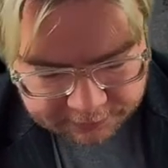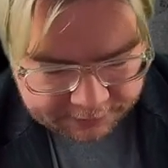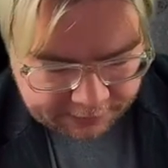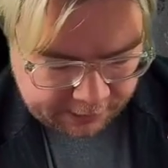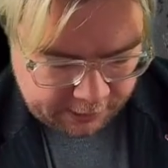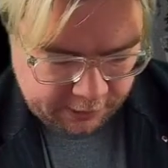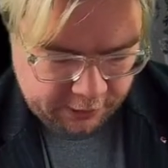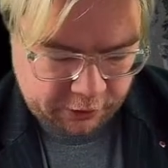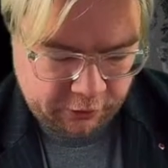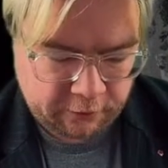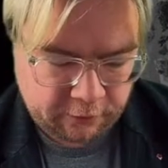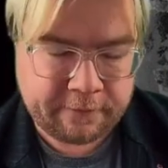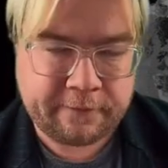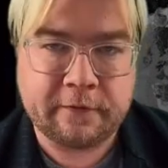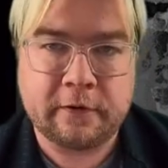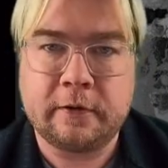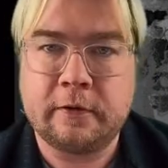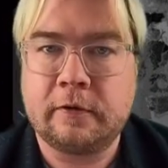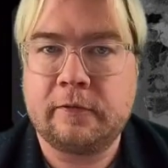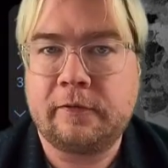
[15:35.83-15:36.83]
DQ
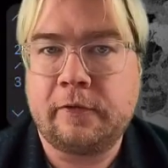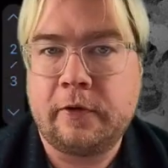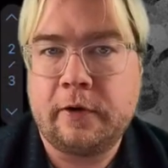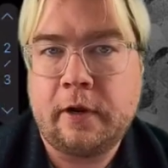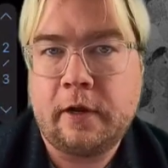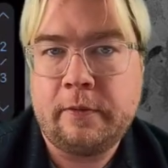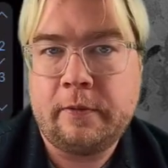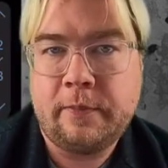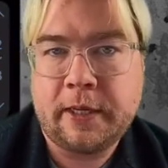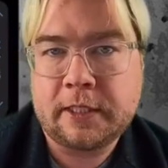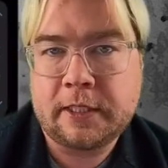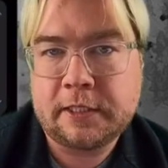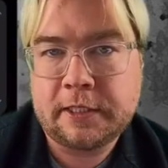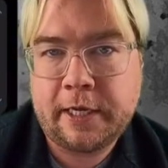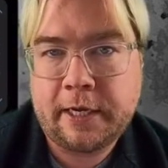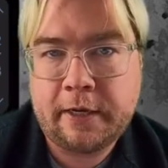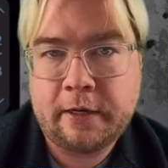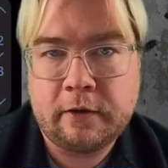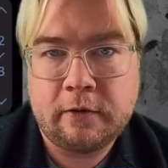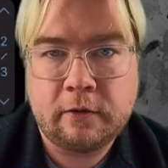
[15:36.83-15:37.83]
for an unmixed
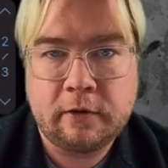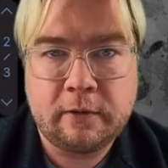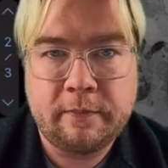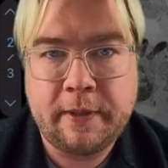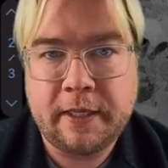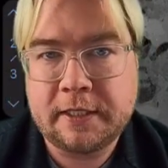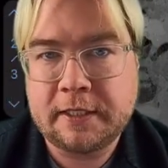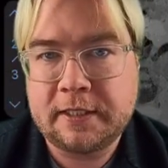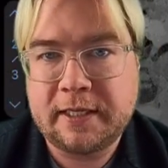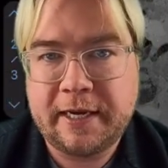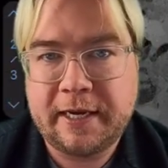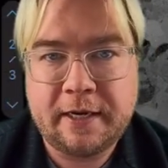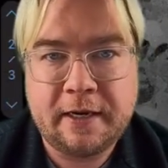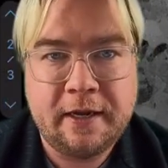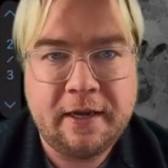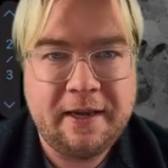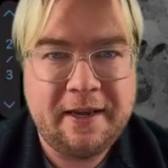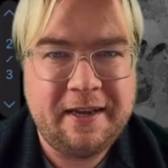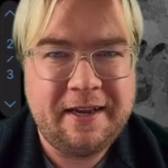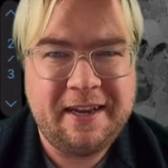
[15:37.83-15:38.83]
state or a mixed state?
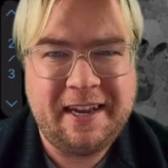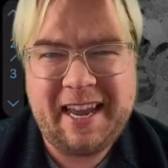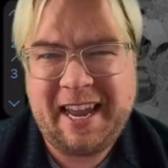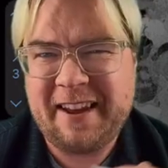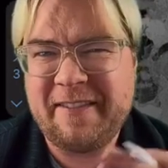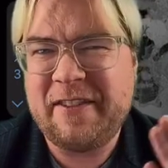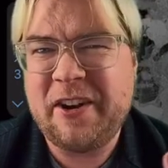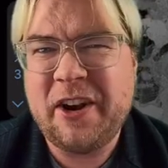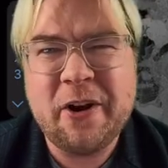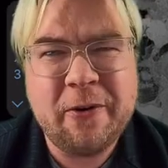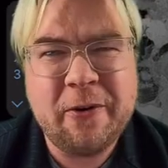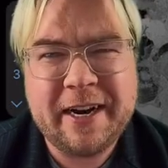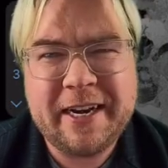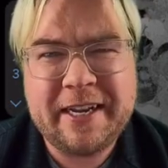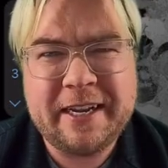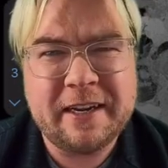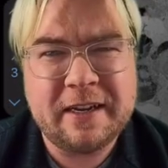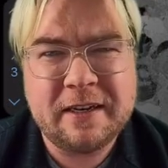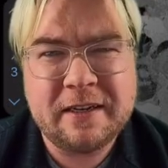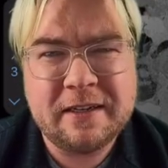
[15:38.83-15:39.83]
I have no
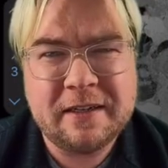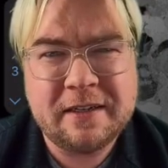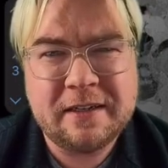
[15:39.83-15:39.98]
idea.